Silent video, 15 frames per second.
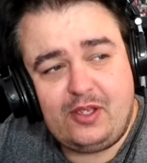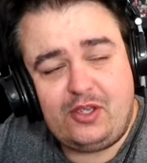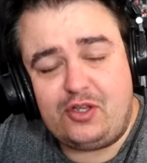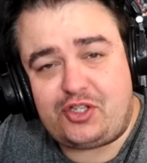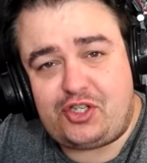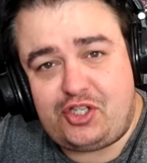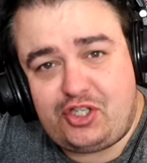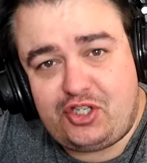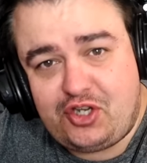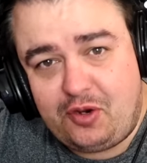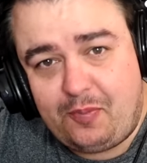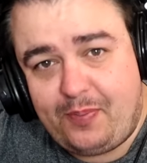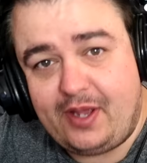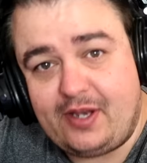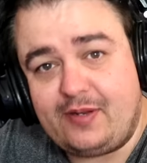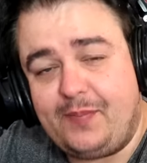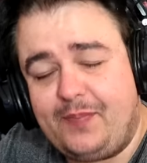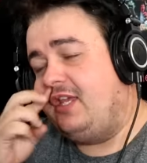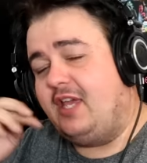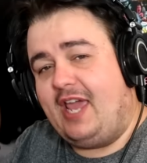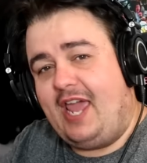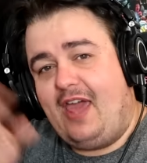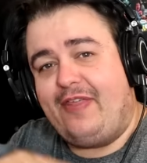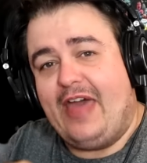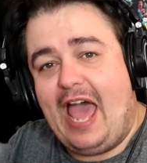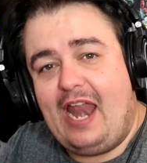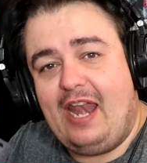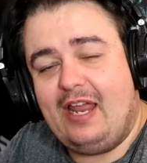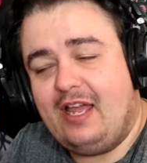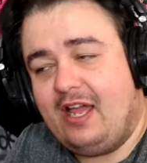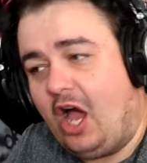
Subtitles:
you're stupid. You hear that?